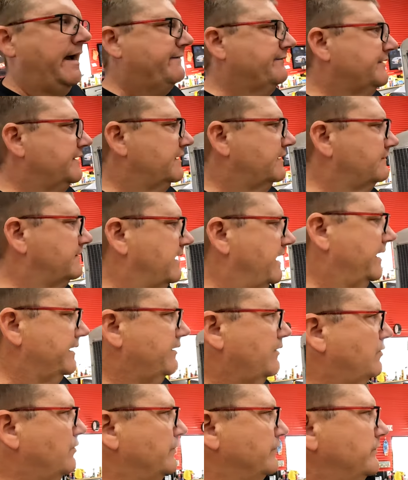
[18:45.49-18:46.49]
have to cut
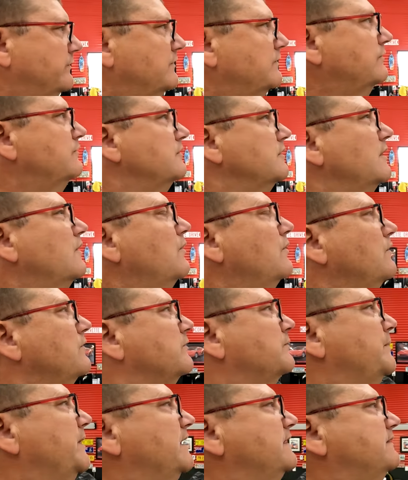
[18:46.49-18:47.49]
holes and drill
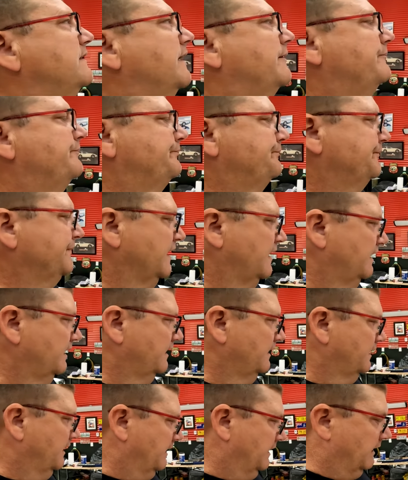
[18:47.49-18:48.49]
holes, but
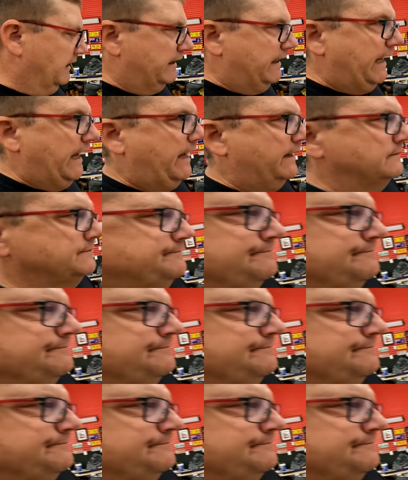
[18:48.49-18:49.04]
yeah.